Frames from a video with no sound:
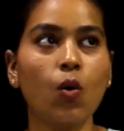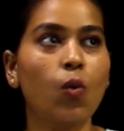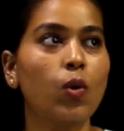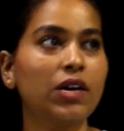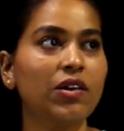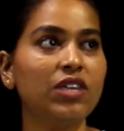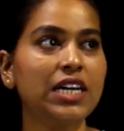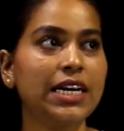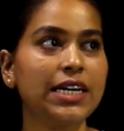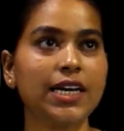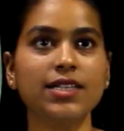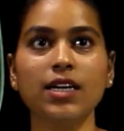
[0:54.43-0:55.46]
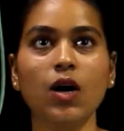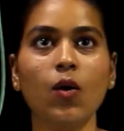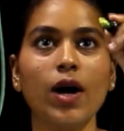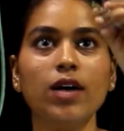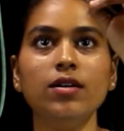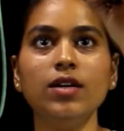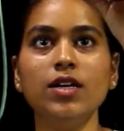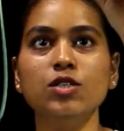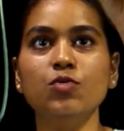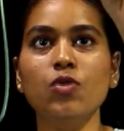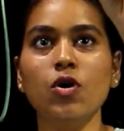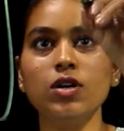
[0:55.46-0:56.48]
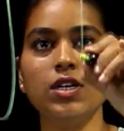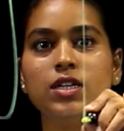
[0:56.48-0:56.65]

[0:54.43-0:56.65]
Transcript: whatever data is required is brought